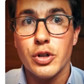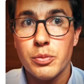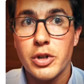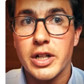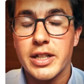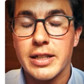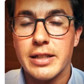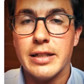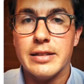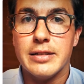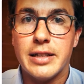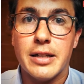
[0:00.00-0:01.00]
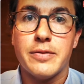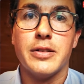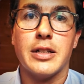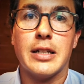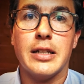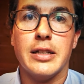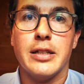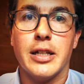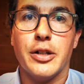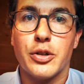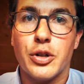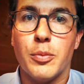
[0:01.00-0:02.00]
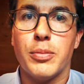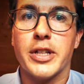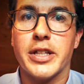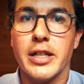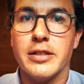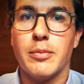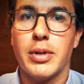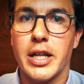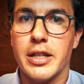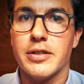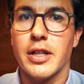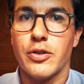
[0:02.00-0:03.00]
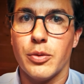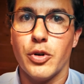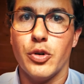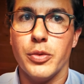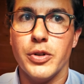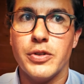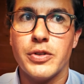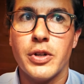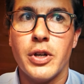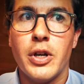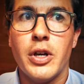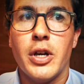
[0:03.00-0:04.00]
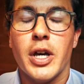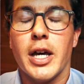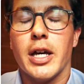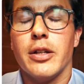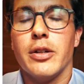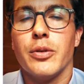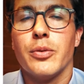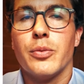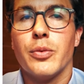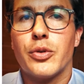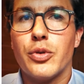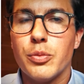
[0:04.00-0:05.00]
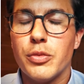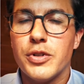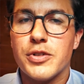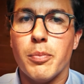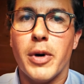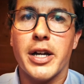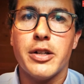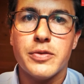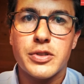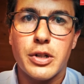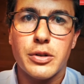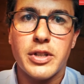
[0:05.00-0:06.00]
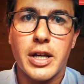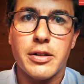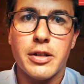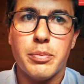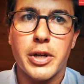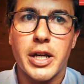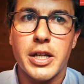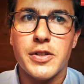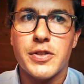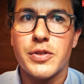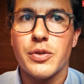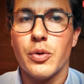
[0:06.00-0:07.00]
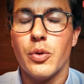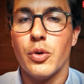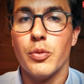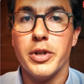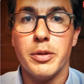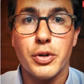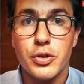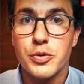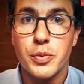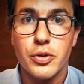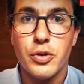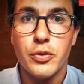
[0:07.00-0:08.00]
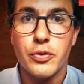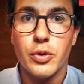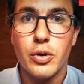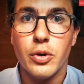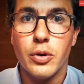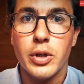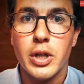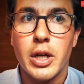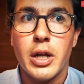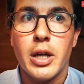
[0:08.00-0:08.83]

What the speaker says: job market is definitely in a complicated place at the moment, and recruitments might have slowed down in pace or been postponed overall,